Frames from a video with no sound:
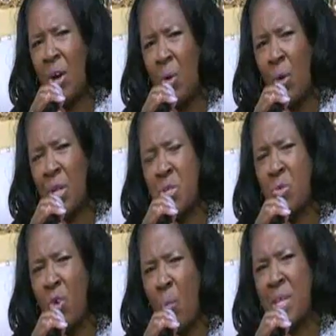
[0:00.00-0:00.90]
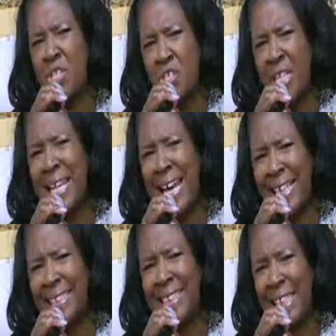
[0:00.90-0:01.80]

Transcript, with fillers: according to Romans 10 9